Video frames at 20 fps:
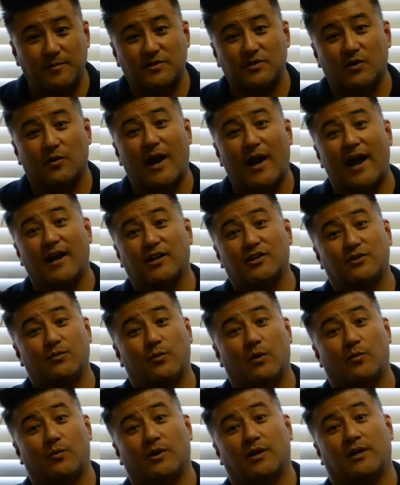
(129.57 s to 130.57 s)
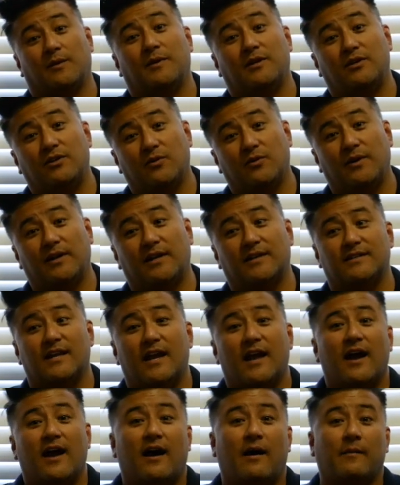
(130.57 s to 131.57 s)
So actually, what we're going to be doing is
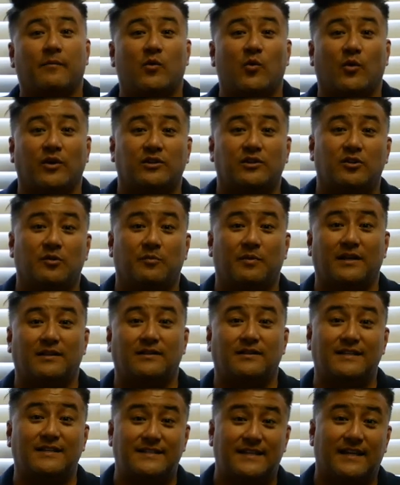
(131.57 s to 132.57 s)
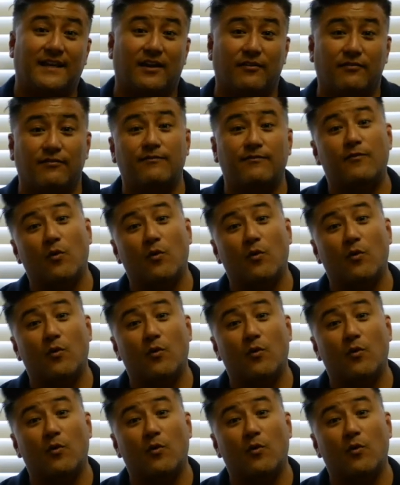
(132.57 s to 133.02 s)
I'm going to be listing it